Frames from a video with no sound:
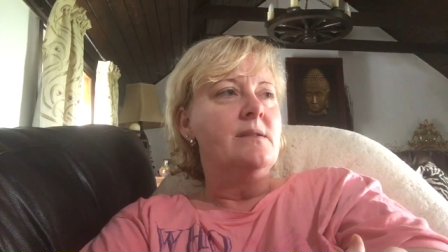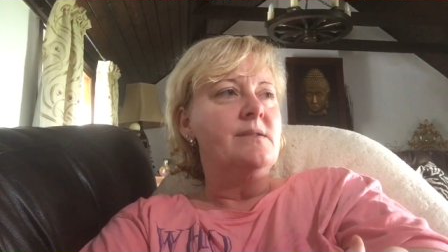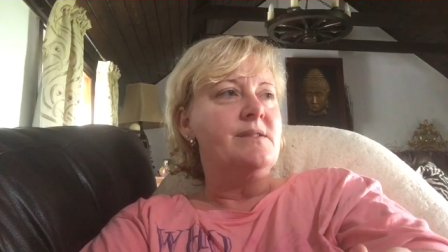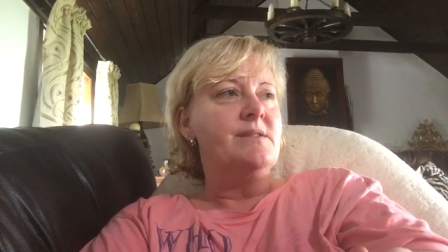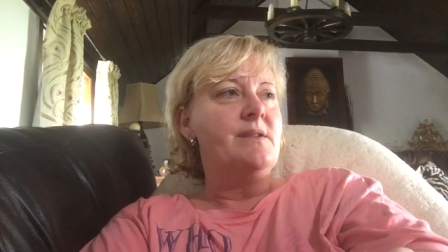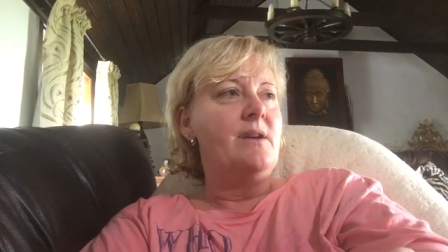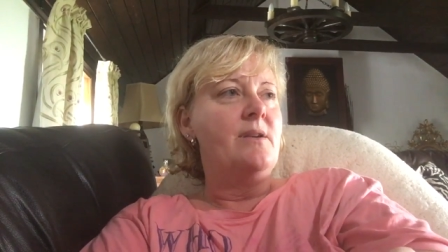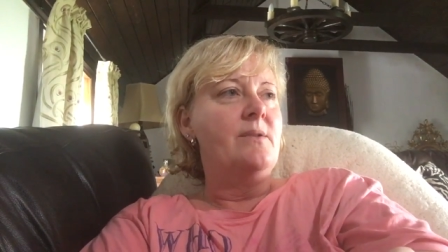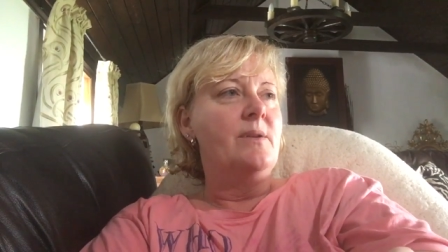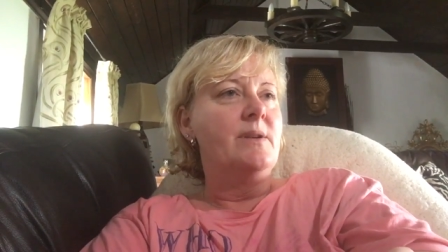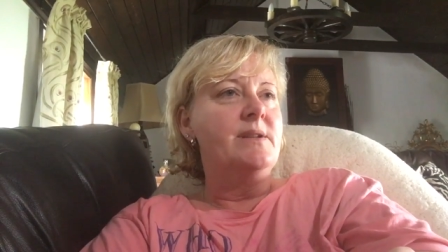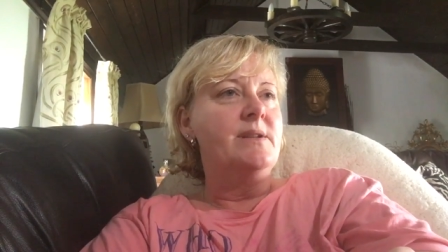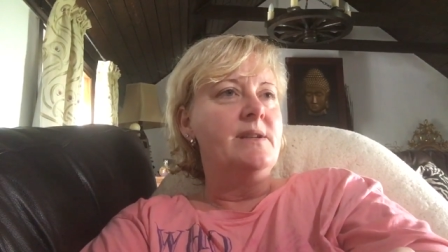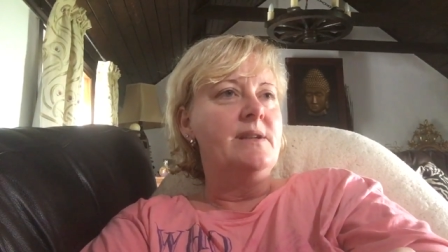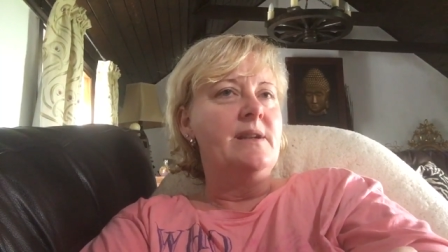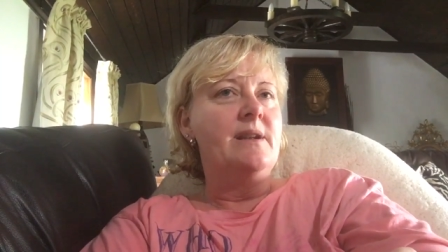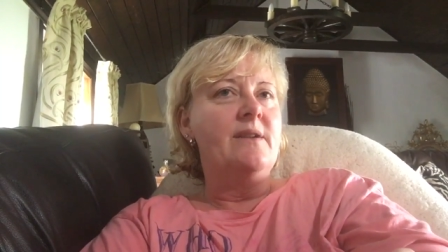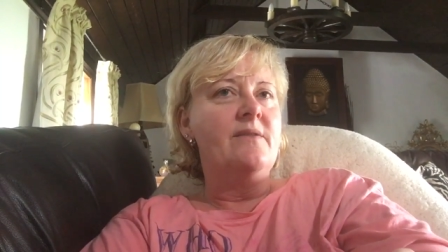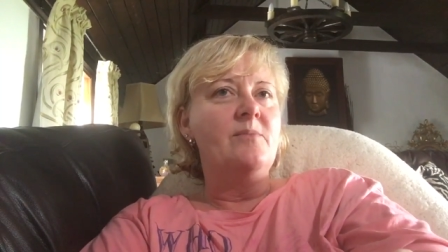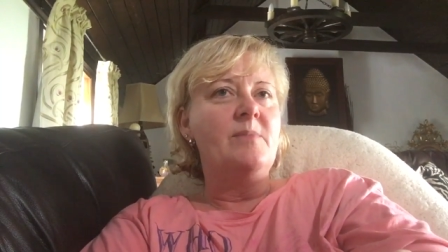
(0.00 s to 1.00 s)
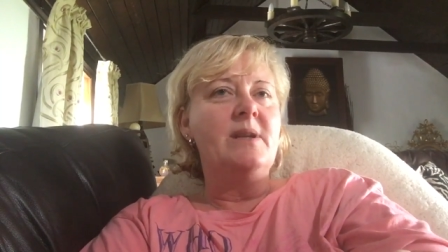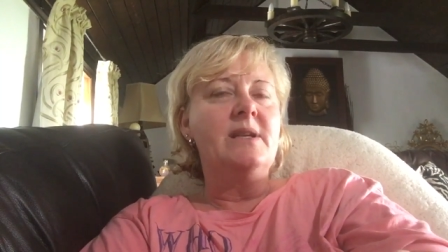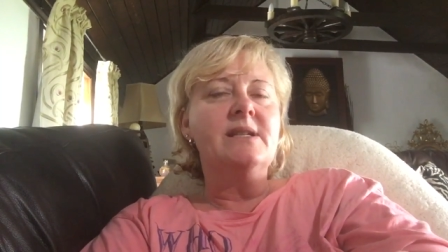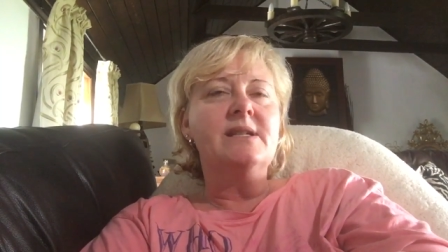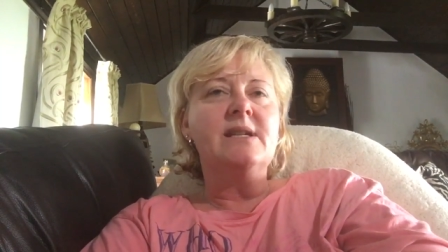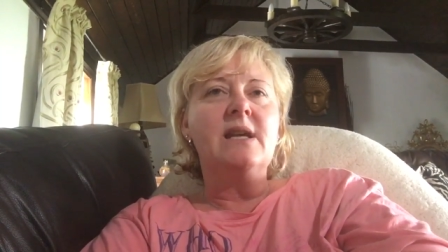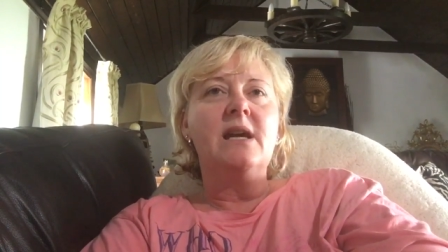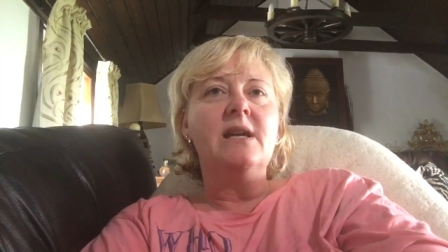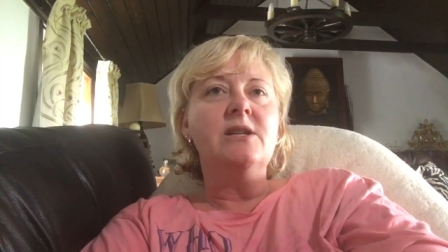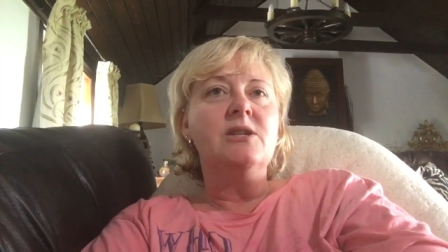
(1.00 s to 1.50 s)
So I did another
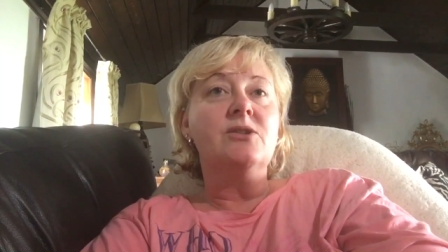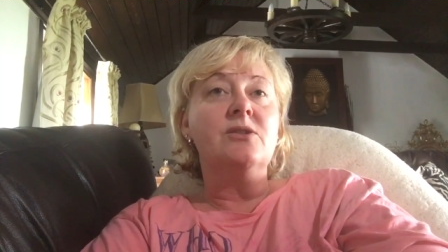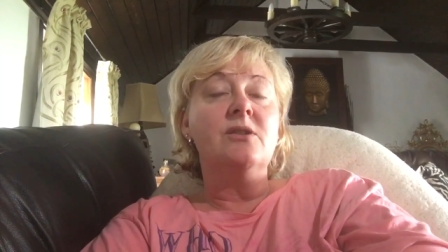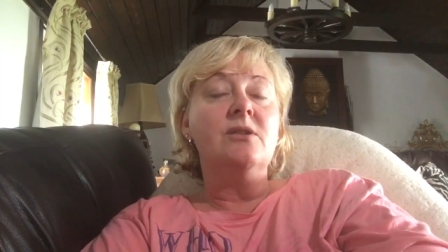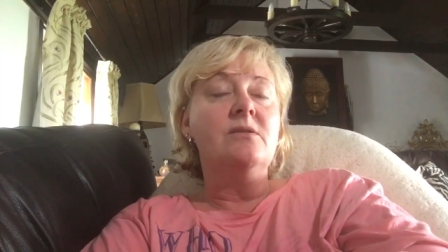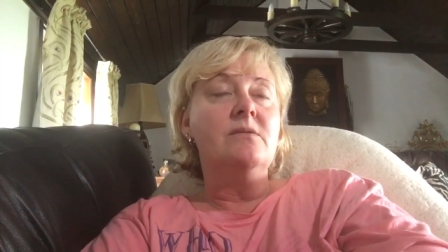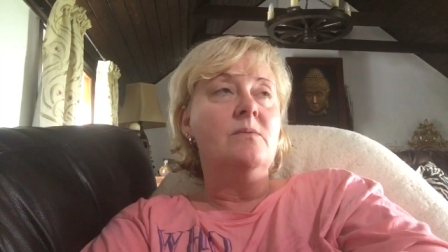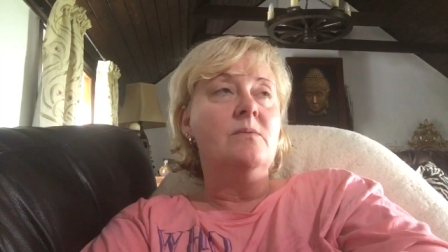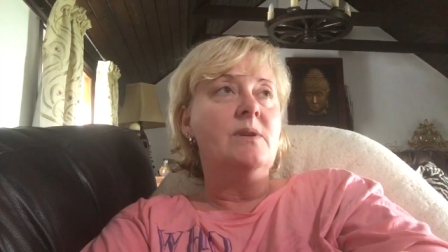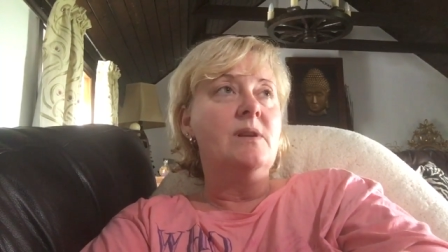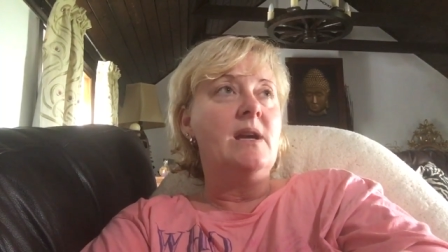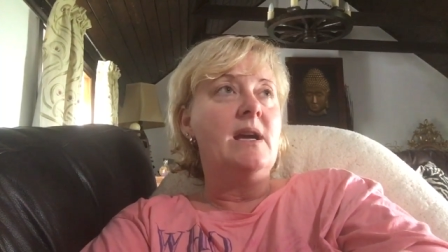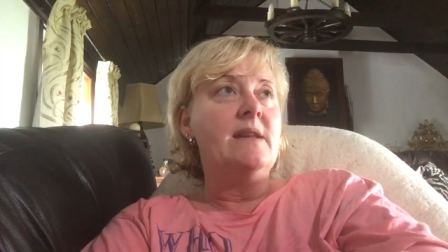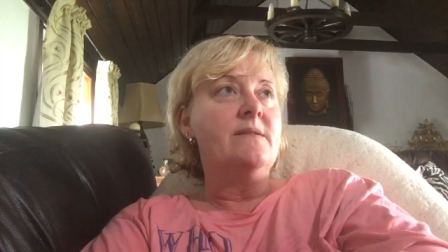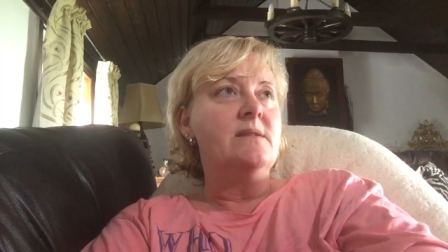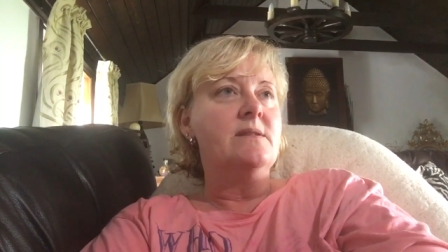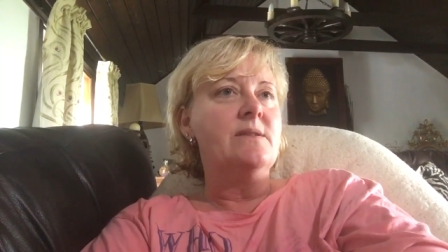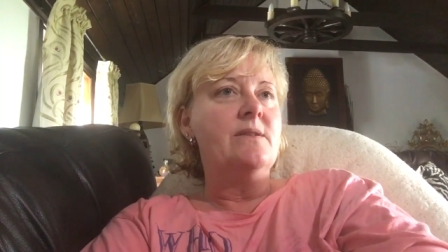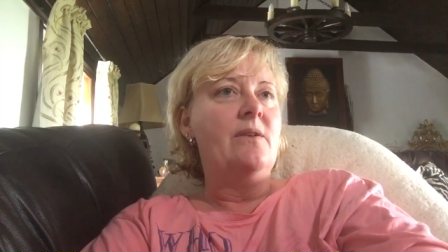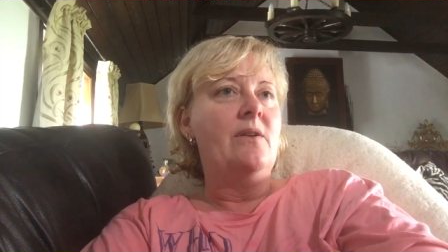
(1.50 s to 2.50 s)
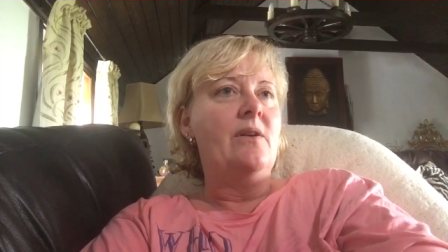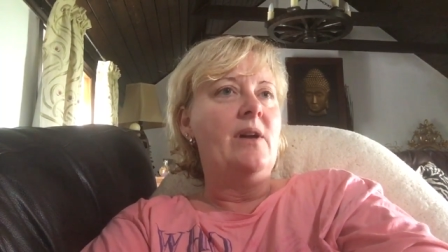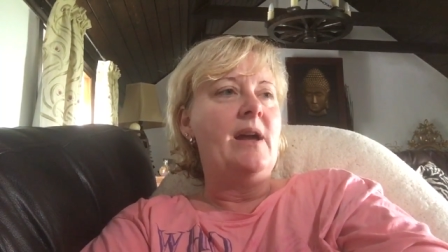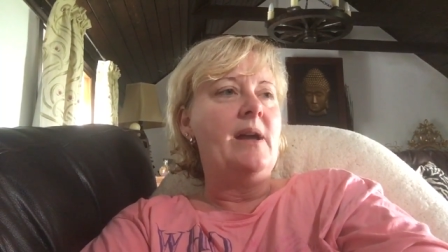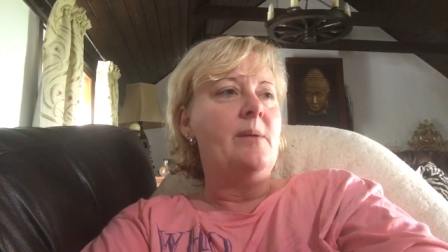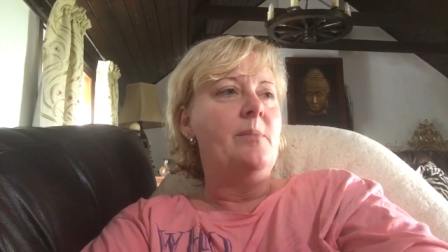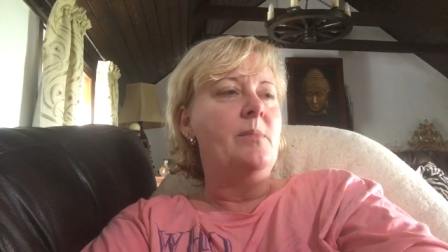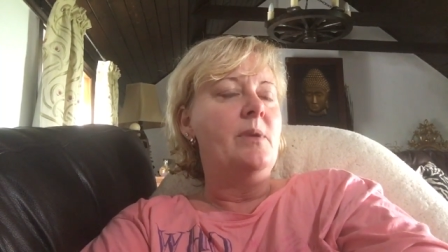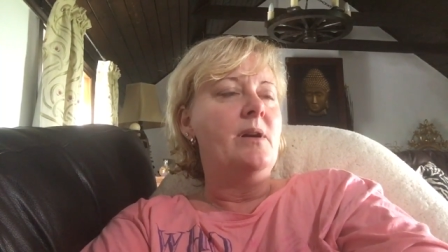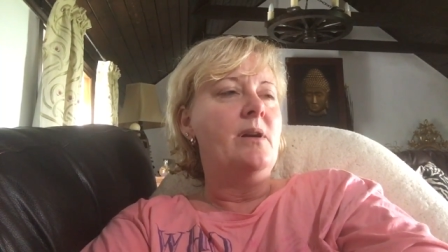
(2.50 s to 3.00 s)
meditation when I had the
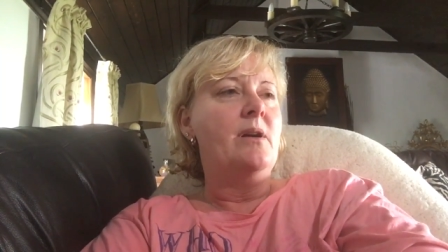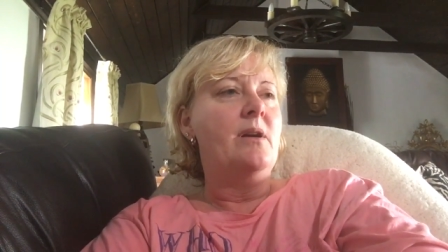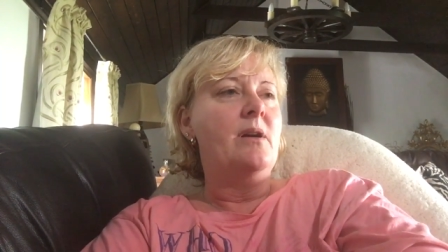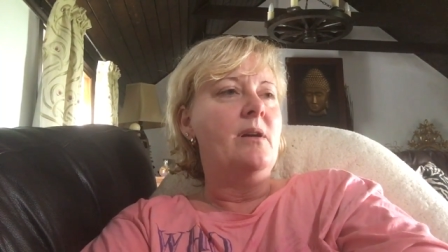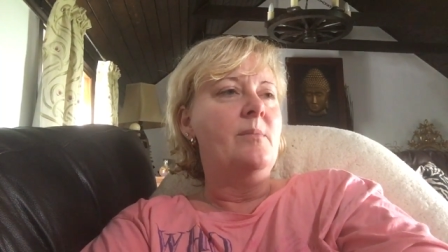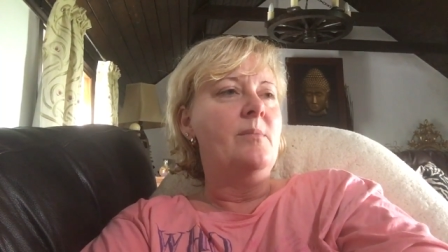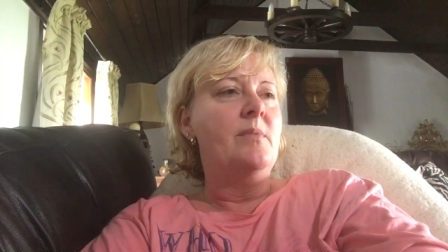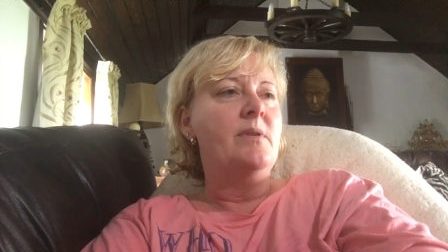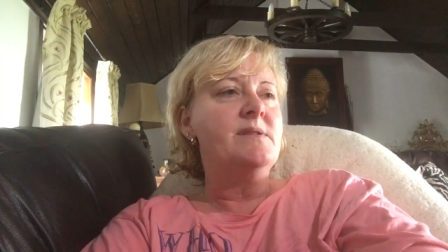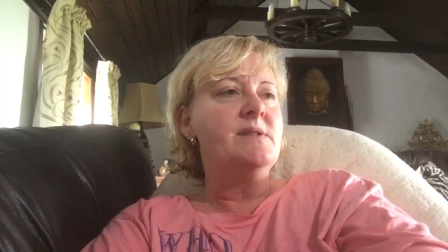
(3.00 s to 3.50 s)
time.